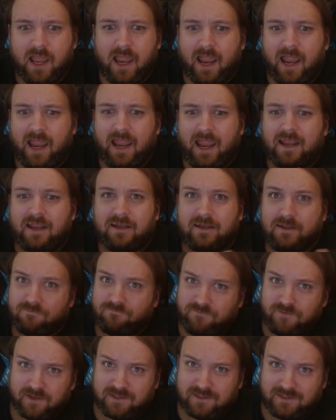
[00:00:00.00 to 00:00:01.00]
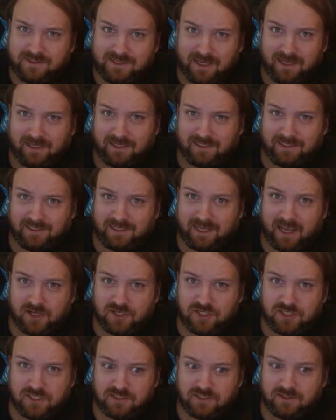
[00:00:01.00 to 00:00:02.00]
and if you didn't
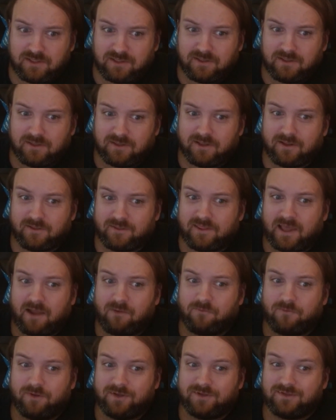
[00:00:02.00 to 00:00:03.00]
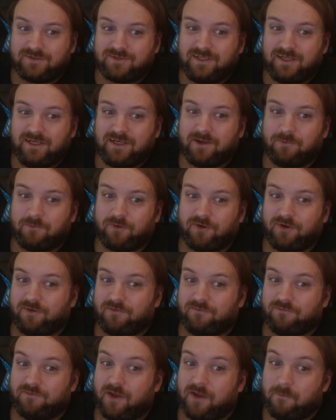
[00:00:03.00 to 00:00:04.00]
catch it, that was the number
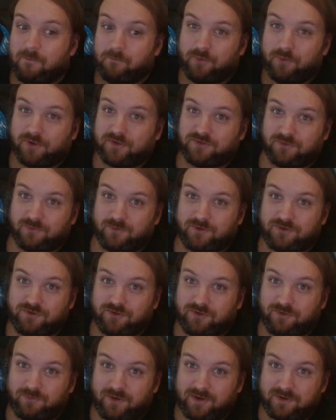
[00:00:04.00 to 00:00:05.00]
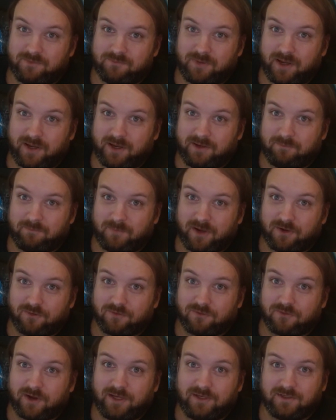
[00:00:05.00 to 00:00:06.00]
of books originally written by Michael
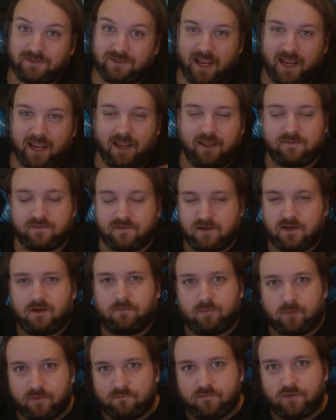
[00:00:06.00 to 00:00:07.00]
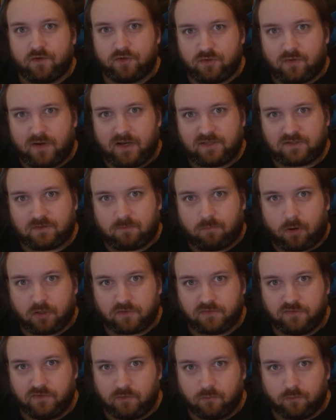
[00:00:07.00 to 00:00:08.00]
Crichton and the number of good Jurassic Park
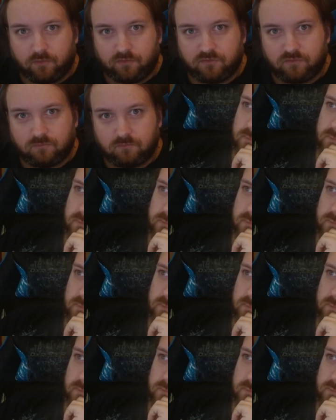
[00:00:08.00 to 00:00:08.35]
sequels.